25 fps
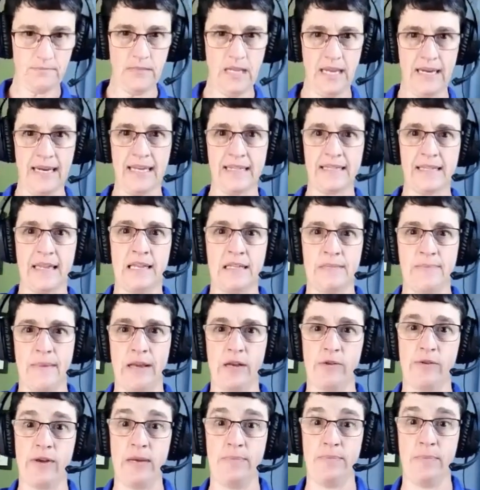Nessa is my
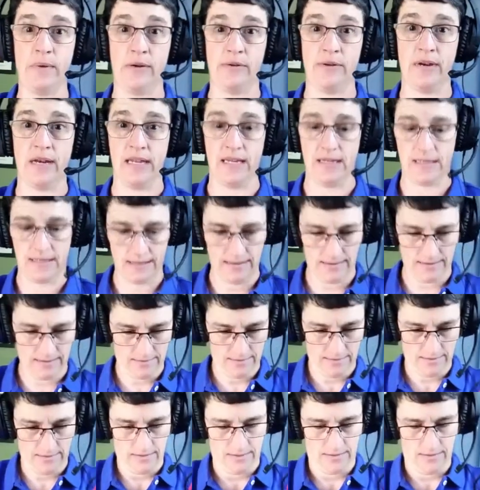Great Pyrenees,
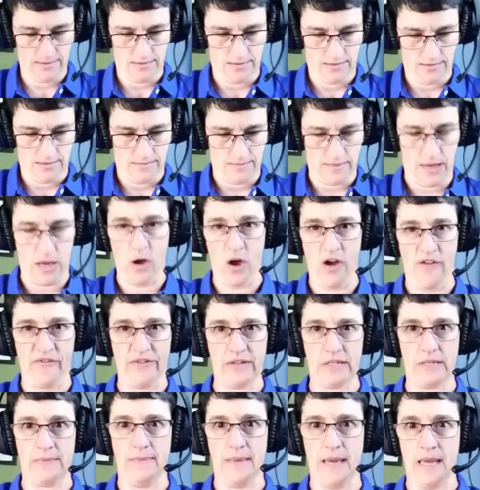my
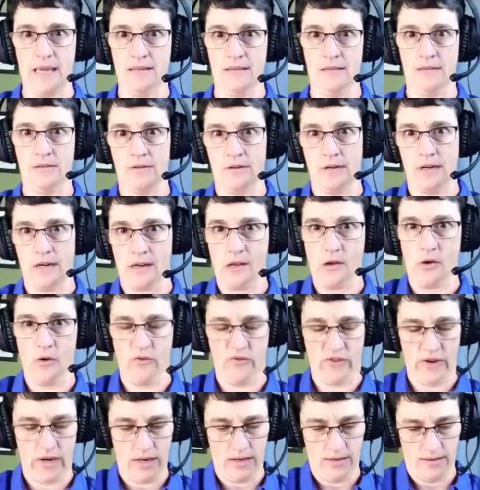office mate during
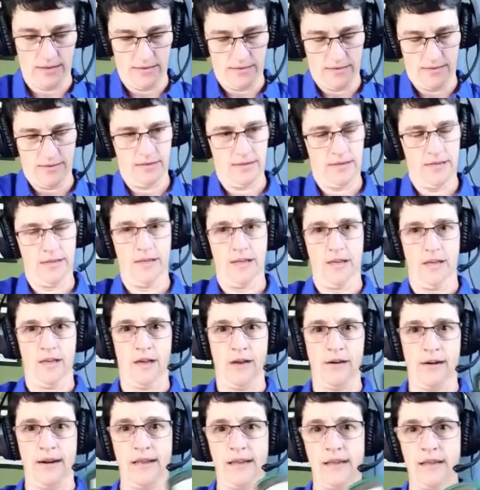COVID.
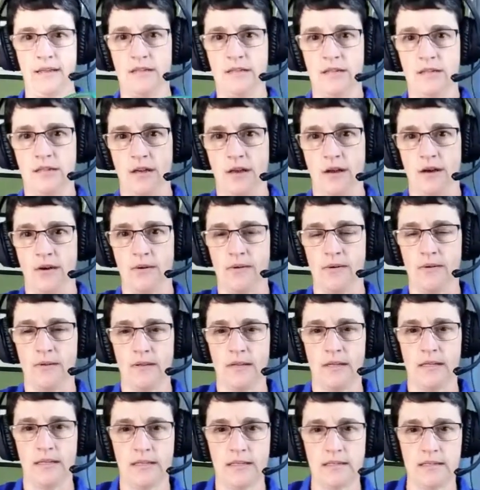All right, so
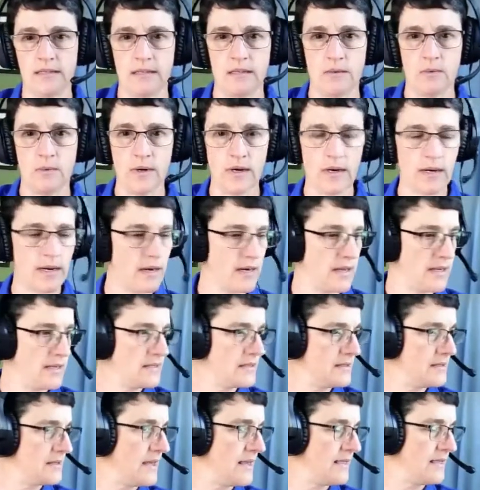let's see. Where can I
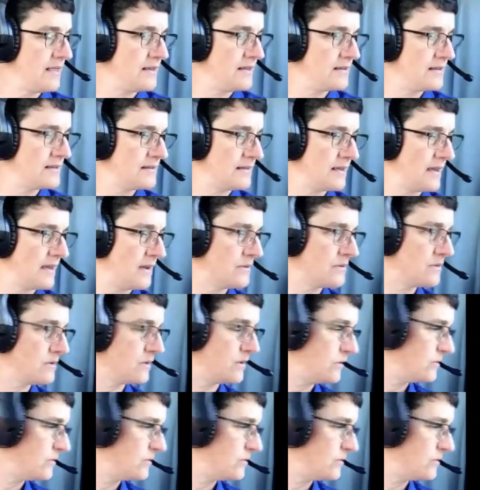set this down so you